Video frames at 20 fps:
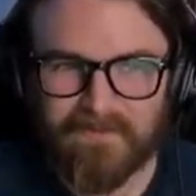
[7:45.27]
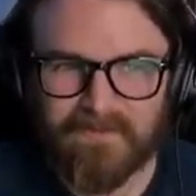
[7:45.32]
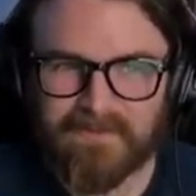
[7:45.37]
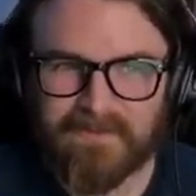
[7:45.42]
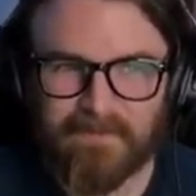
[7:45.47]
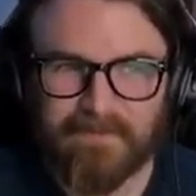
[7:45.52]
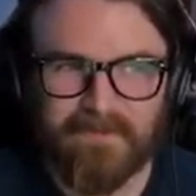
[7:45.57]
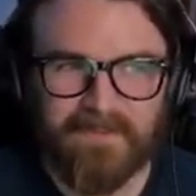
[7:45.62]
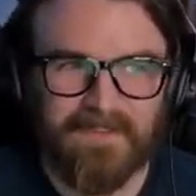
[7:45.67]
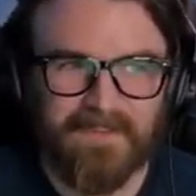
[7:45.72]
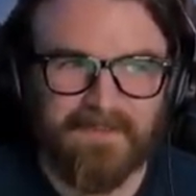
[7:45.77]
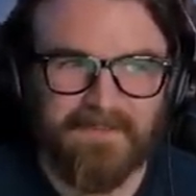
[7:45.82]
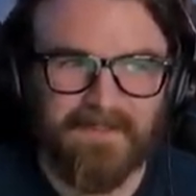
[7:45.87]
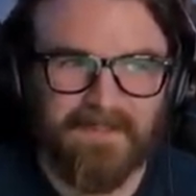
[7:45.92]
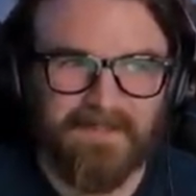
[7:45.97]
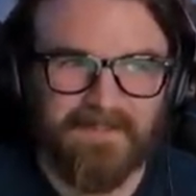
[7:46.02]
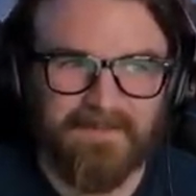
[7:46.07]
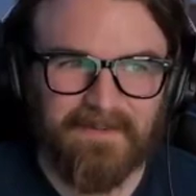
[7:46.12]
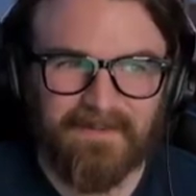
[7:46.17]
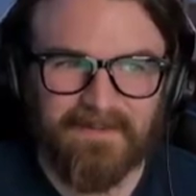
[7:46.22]
something like
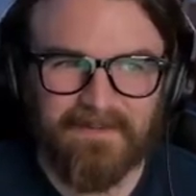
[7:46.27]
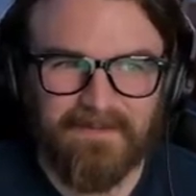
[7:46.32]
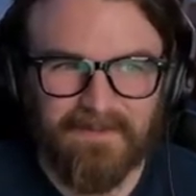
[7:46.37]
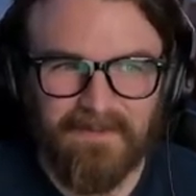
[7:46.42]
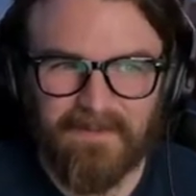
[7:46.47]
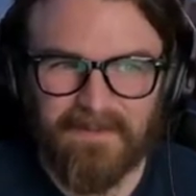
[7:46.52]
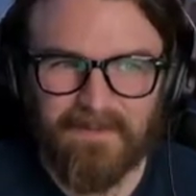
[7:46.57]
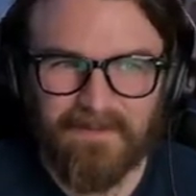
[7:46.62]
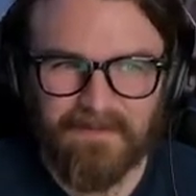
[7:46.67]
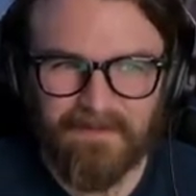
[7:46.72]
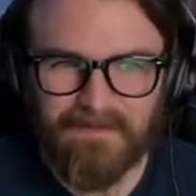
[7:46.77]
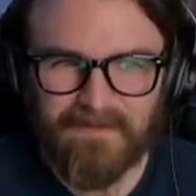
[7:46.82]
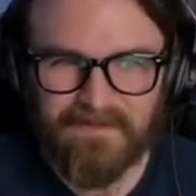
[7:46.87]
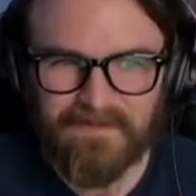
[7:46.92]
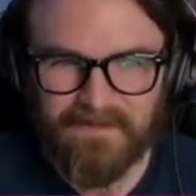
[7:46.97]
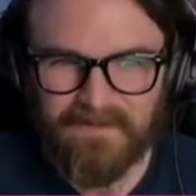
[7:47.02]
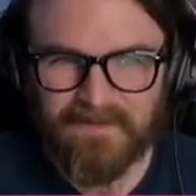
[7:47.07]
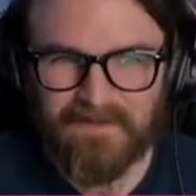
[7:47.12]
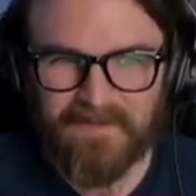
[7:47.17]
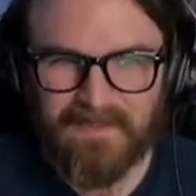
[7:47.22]
that, like you, you
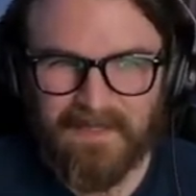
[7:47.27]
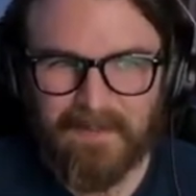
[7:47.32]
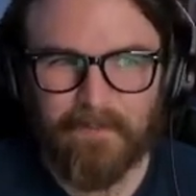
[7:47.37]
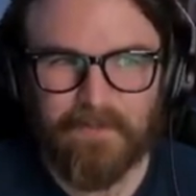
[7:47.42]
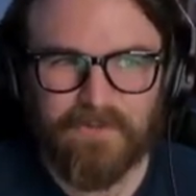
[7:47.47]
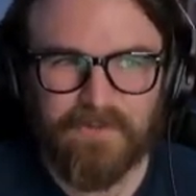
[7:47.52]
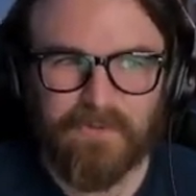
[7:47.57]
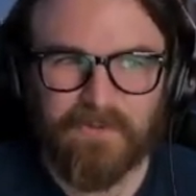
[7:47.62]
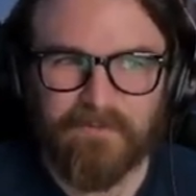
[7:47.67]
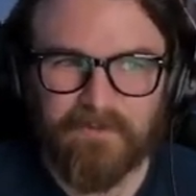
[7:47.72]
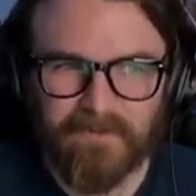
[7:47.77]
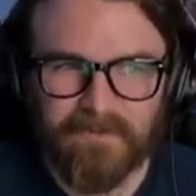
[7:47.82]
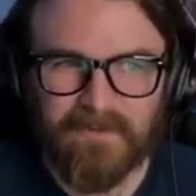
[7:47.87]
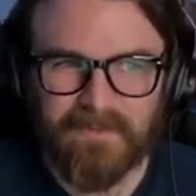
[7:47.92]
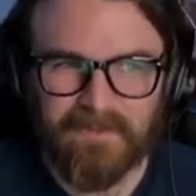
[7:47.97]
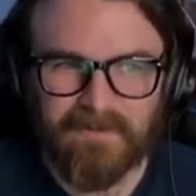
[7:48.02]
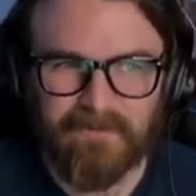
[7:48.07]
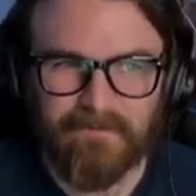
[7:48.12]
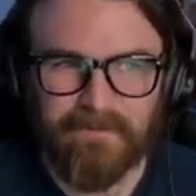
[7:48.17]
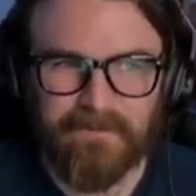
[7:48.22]
see a game or two of it, you're going
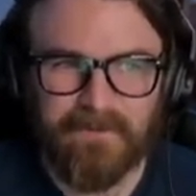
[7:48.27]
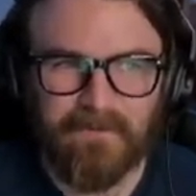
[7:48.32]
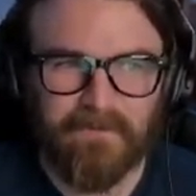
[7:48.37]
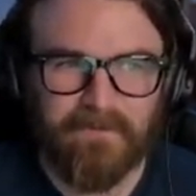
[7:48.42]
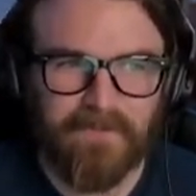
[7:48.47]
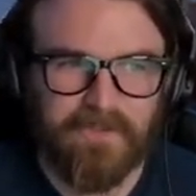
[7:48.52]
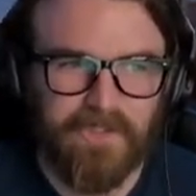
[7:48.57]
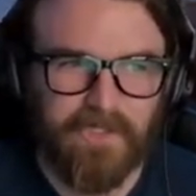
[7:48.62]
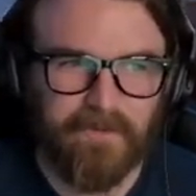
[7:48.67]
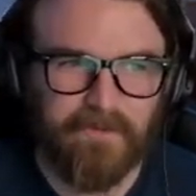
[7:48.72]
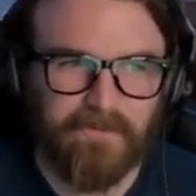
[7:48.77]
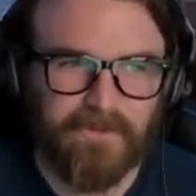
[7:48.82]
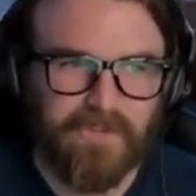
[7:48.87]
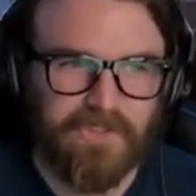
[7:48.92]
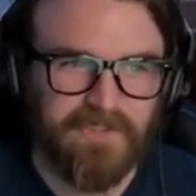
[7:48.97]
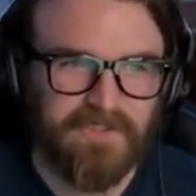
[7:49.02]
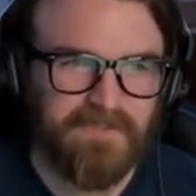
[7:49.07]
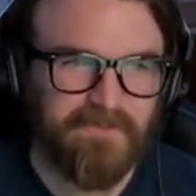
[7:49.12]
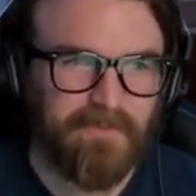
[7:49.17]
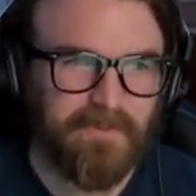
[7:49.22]
to get the feel, the general
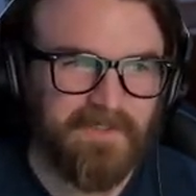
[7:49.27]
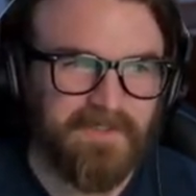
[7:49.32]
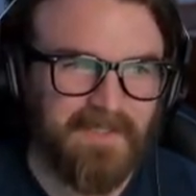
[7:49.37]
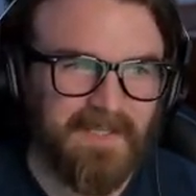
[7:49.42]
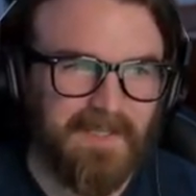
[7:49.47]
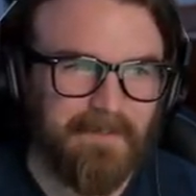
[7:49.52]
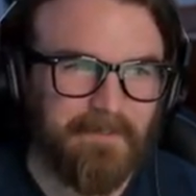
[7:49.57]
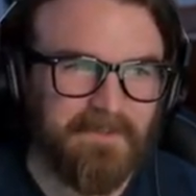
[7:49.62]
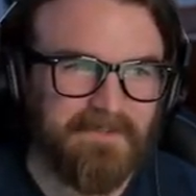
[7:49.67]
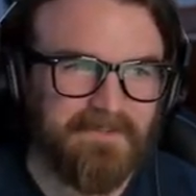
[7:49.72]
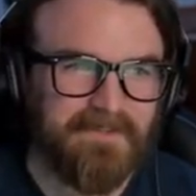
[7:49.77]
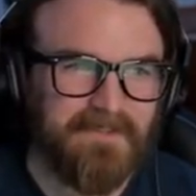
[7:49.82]
gist of what the game is.